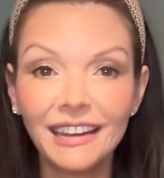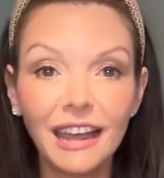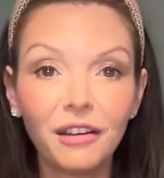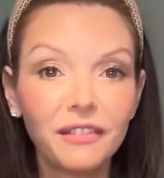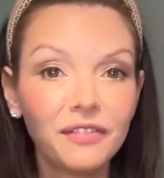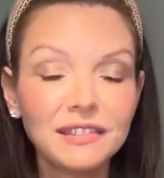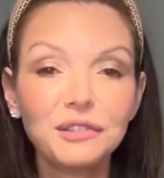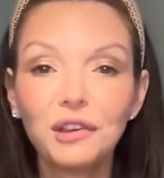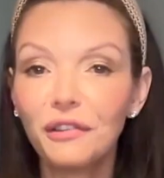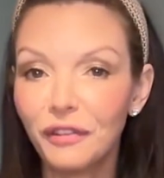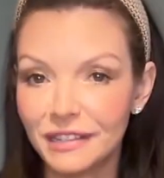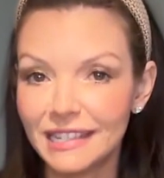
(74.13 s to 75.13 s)
Now, if this is
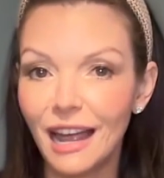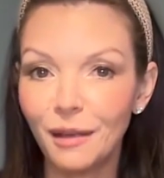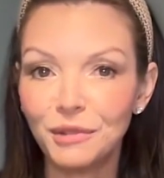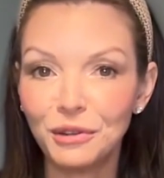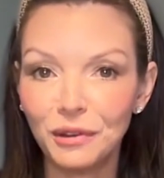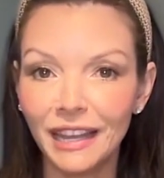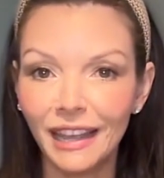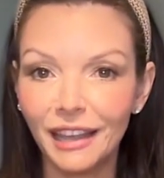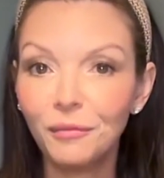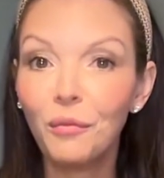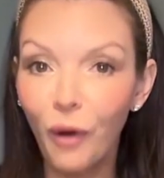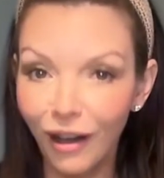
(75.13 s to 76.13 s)
your first time tuning
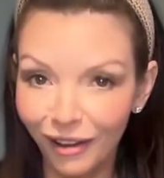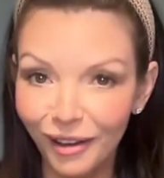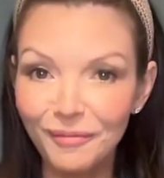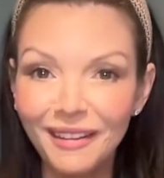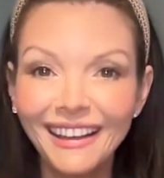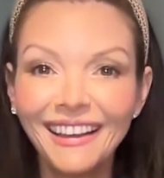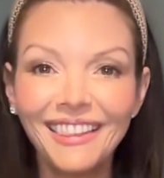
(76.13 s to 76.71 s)
in, welcome.